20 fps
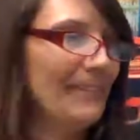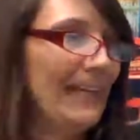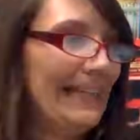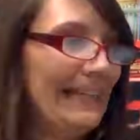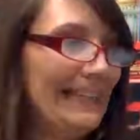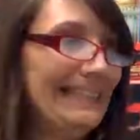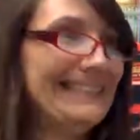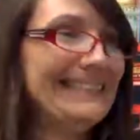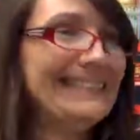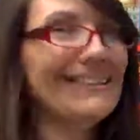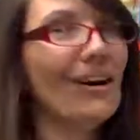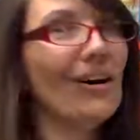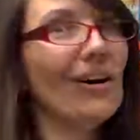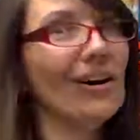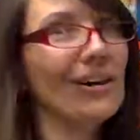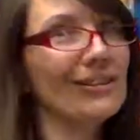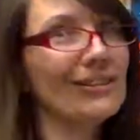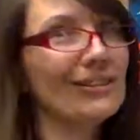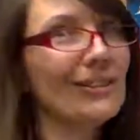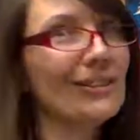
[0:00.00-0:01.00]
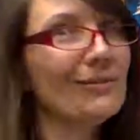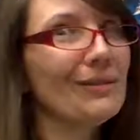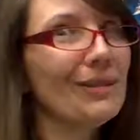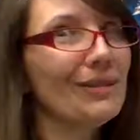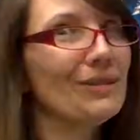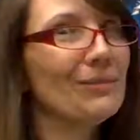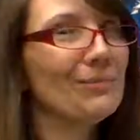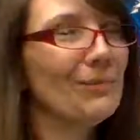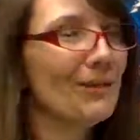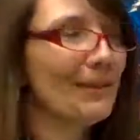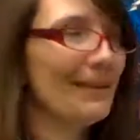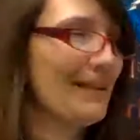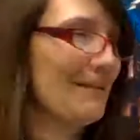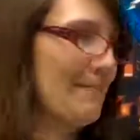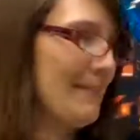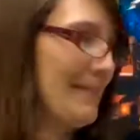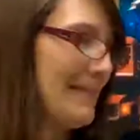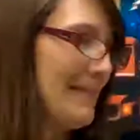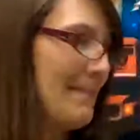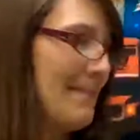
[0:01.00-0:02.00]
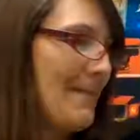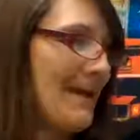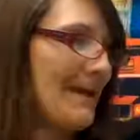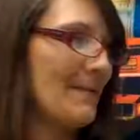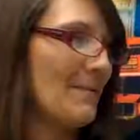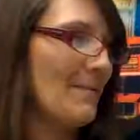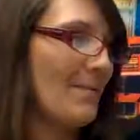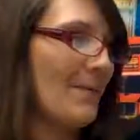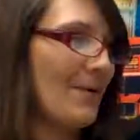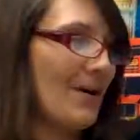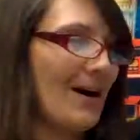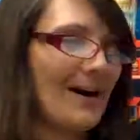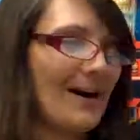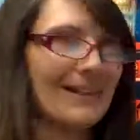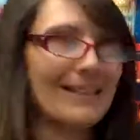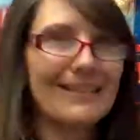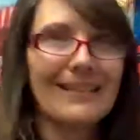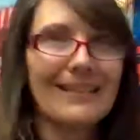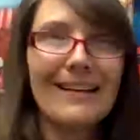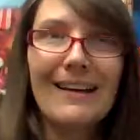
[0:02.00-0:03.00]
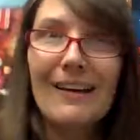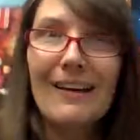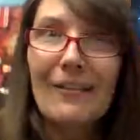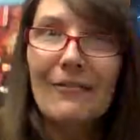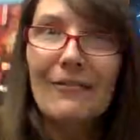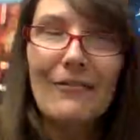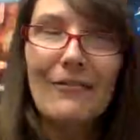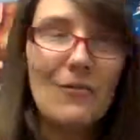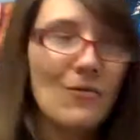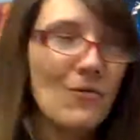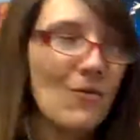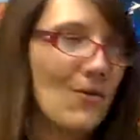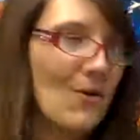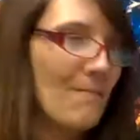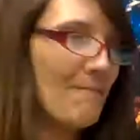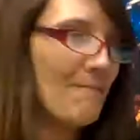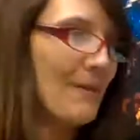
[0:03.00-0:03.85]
And this is also a new book that Miss Amanda bought for